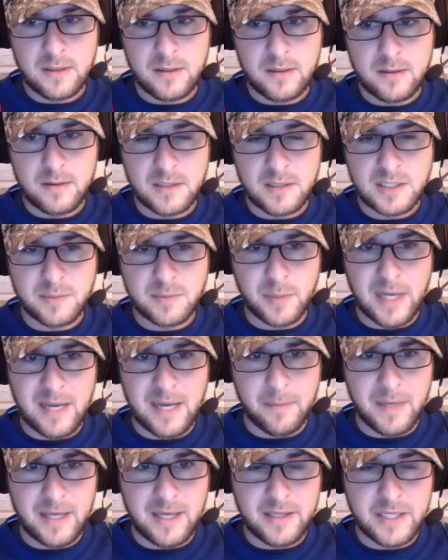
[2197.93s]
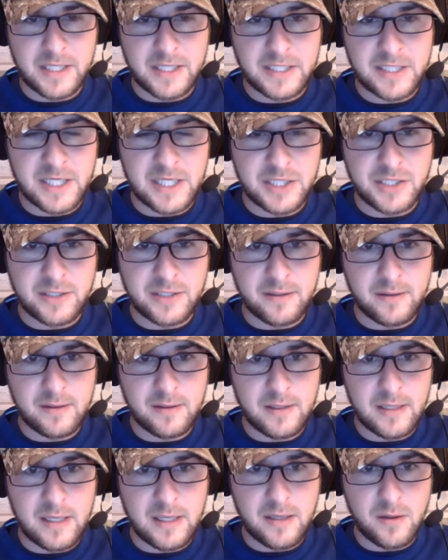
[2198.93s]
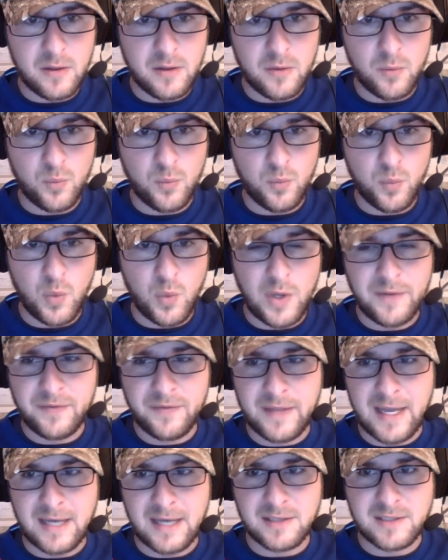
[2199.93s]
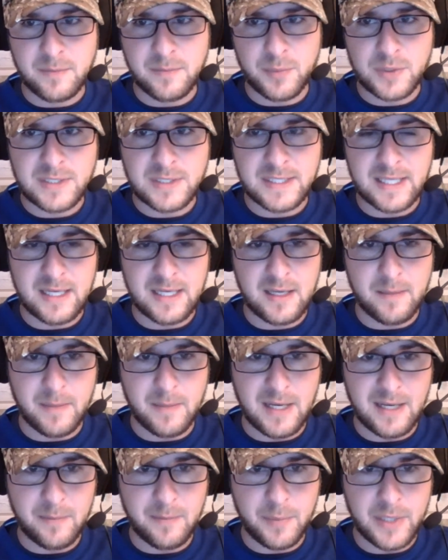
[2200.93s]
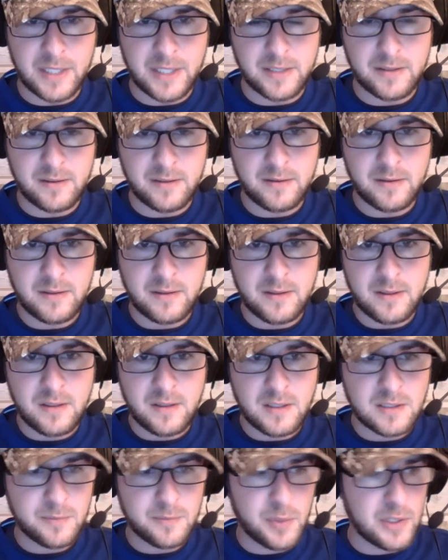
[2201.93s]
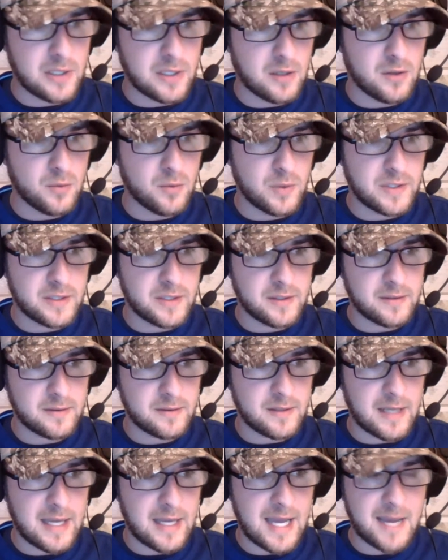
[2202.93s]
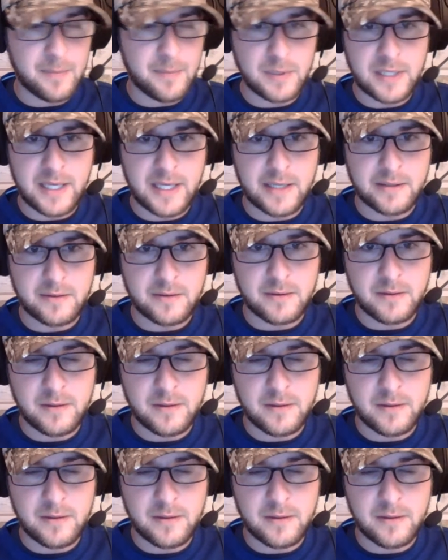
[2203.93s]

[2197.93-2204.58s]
The spot by the ignition, 1,000%, in my opinion, is put on with the applicator.